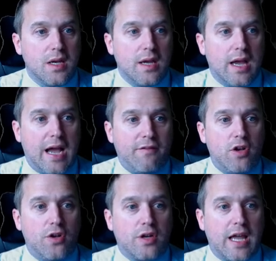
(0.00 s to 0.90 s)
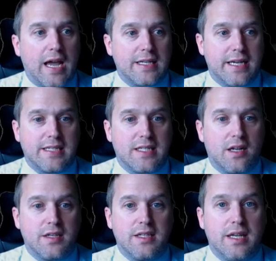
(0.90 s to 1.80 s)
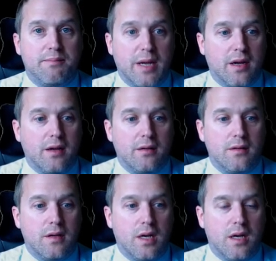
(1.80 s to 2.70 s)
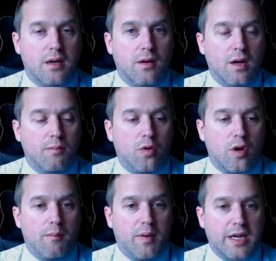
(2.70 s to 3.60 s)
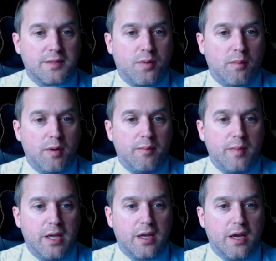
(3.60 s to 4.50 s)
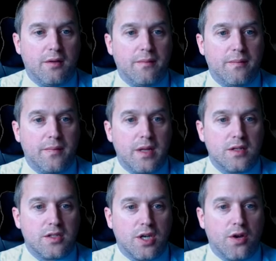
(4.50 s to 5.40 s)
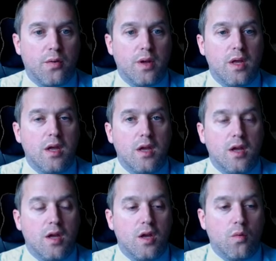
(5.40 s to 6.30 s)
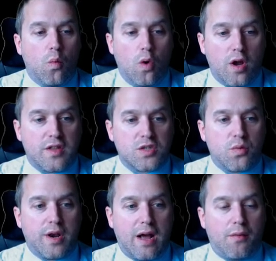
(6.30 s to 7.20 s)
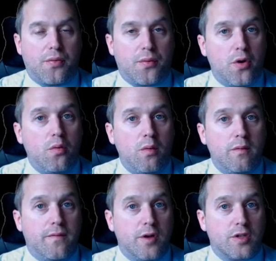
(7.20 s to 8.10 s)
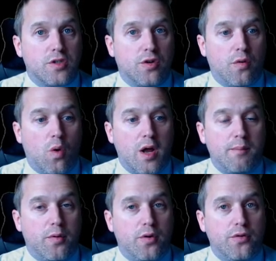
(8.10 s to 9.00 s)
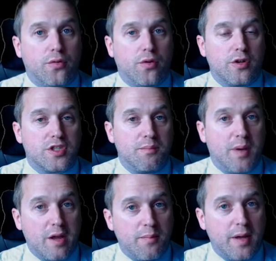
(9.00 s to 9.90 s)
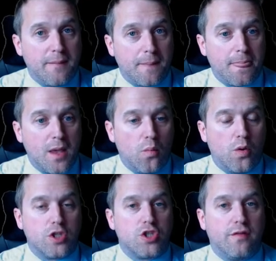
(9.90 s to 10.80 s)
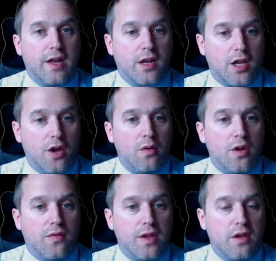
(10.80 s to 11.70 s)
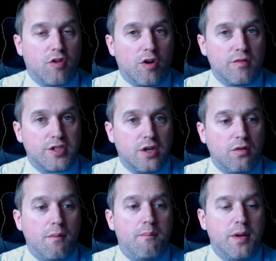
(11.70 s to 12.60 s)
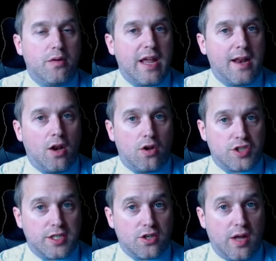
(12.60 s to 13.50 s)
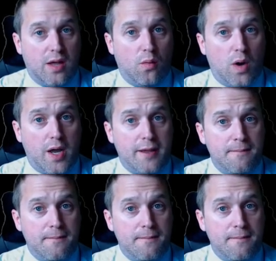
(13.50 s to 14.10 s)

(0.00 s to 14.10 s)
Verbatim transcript: Have a look at a slightly bigger, uh, uh, more complex problem. Here you go. So work this one out through, first on a whiteboard or on some paper. Once you've had a go and you think you've got a result, build it in logic.ly